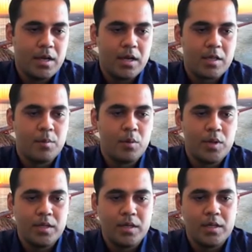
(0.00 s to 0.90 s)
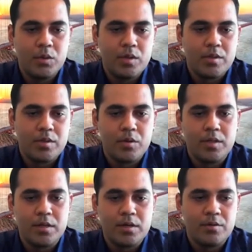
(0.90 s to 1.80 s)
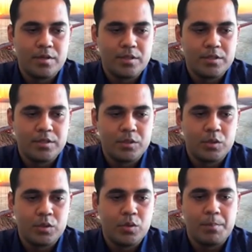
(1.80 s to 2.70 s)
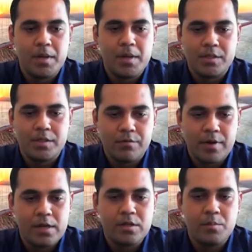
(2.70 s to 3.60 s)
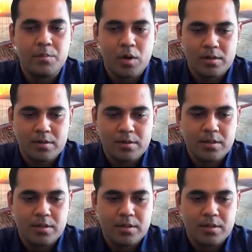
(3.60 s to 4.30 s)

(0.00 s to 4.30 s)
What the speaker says: Exploring a New Historical Research Through Application of Hydrological Models.